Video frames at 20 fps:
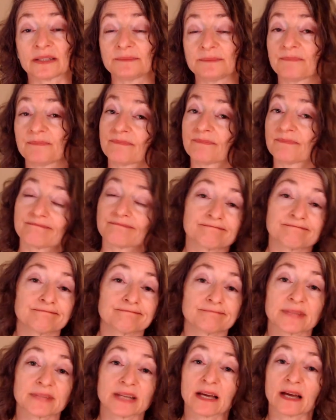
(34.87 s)
well,
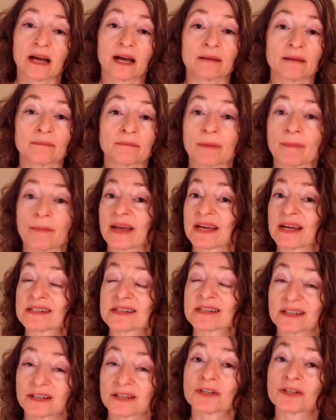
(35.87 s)
I'm
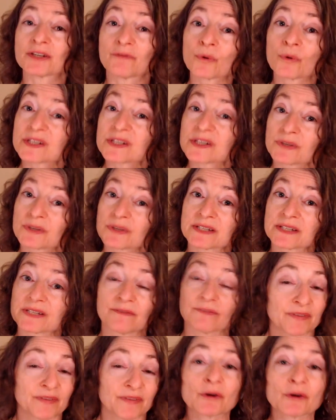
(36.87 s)
imagining your divorce
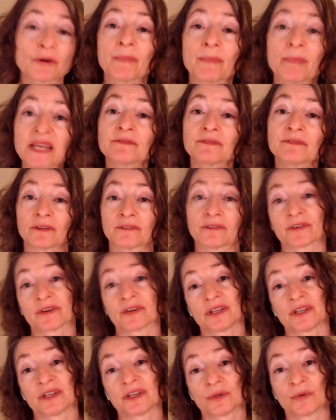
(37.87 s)
was very
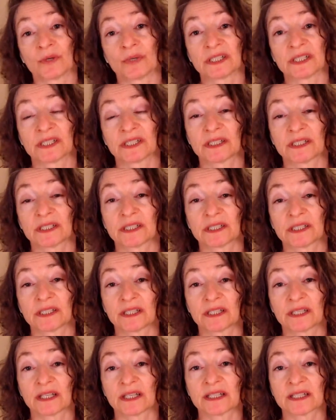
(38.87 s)
painful for you.
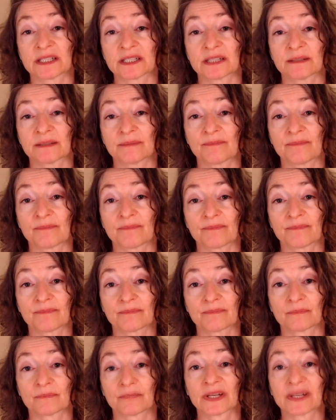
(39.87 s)
And
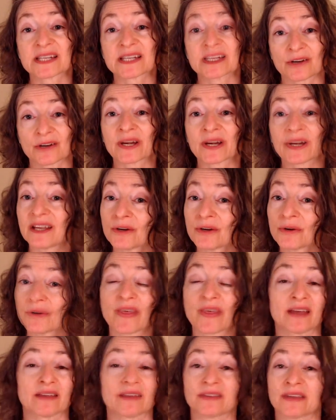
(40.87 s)
really sorry to
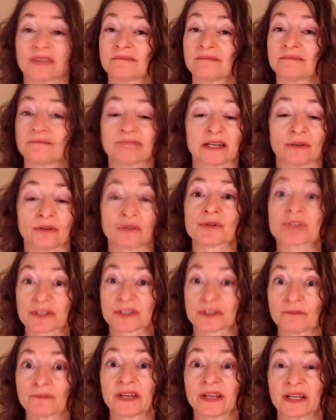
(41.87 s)
hear that, you know,
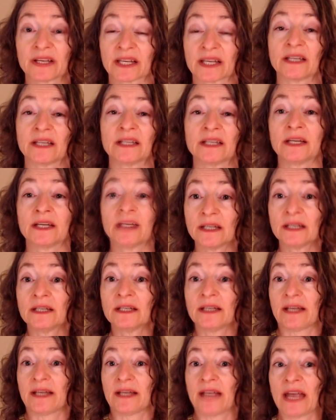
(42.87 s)
you're still feeling
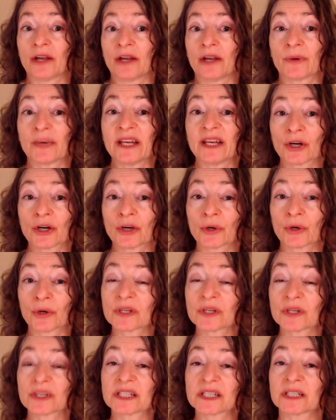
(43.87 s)
angry and
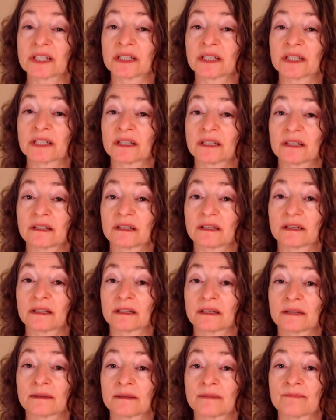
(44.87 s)
hurt.
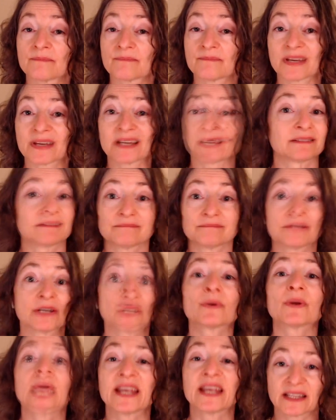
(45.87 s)
I
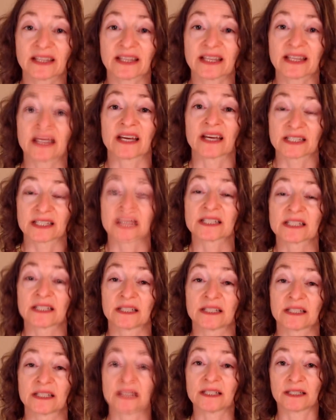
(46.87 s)
totally get that.